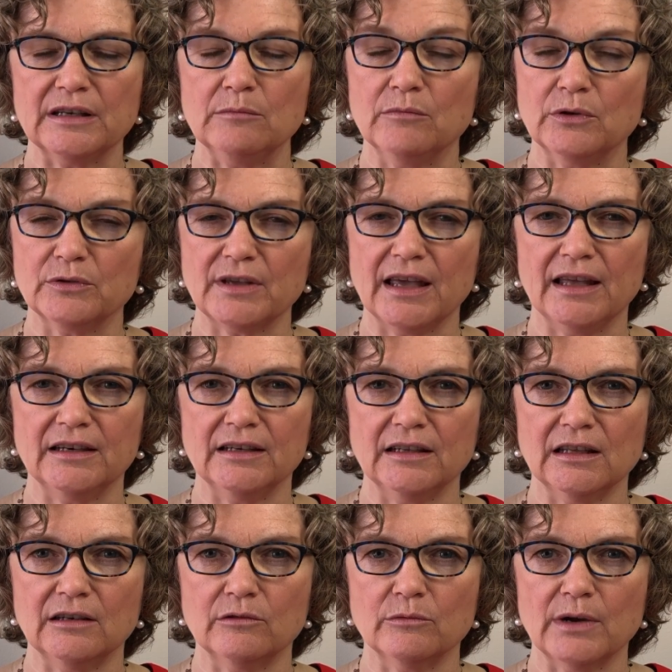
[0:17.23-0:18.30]
in both Canada
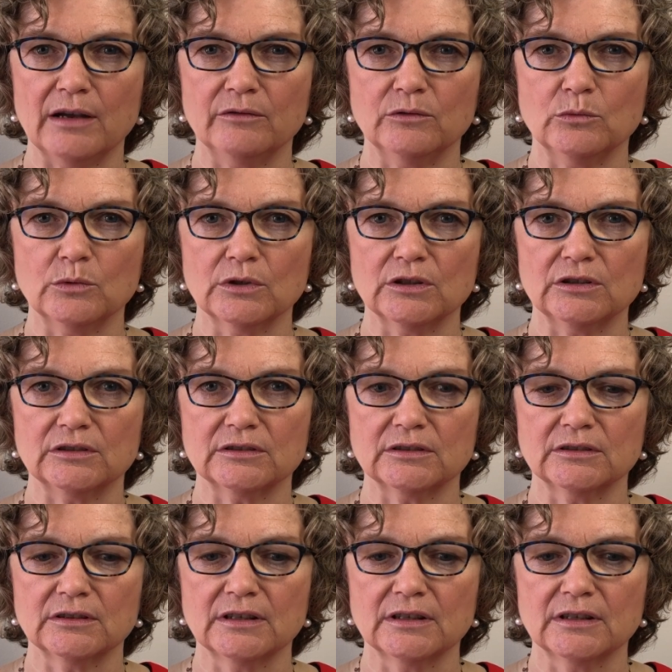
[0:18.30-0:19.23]
and around the world.